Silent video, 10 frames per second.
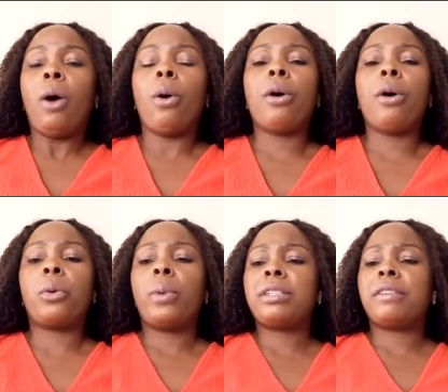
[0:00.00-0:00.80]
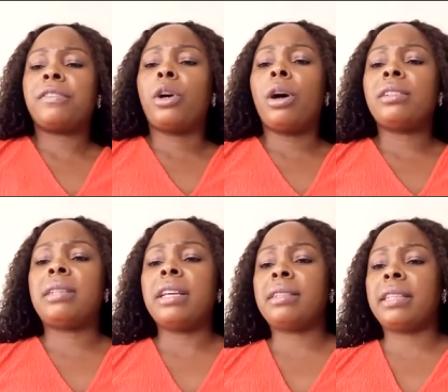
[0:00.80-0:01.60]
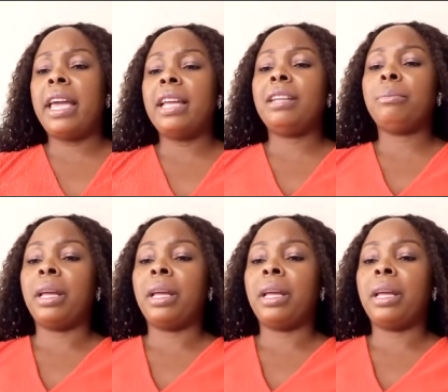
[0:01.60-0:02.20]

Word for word: Oh, the word of God says, Caleb.